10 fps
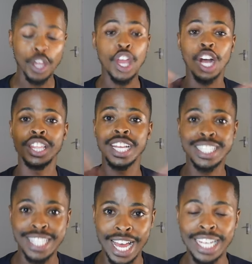Yeah,
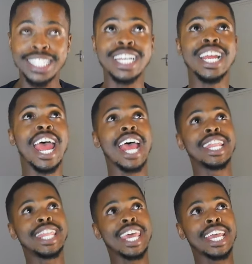that's that.
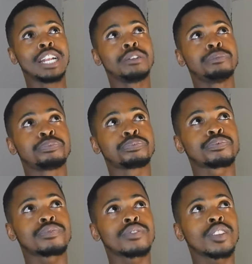And then
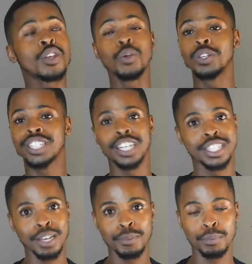you're still
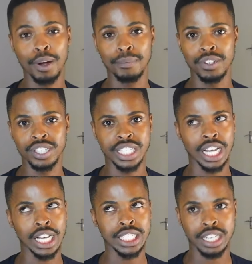some, you're probably just
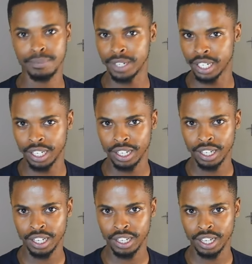like, I stemele.
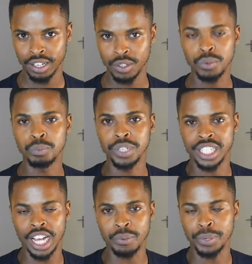We're
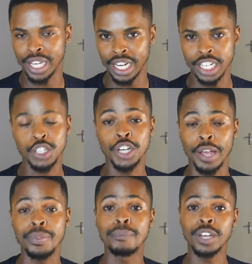done, we get it.
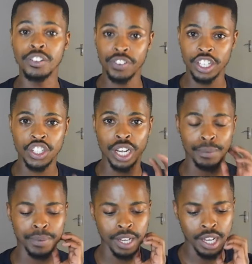Okay, I'm gonna finish
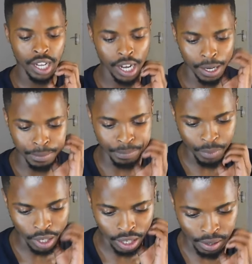up. I'm
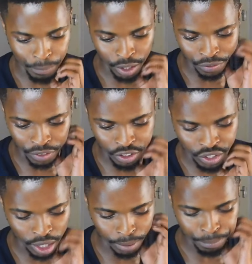gonna finish
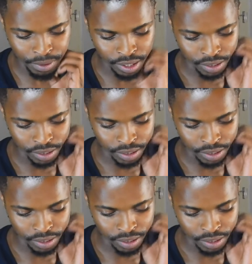up.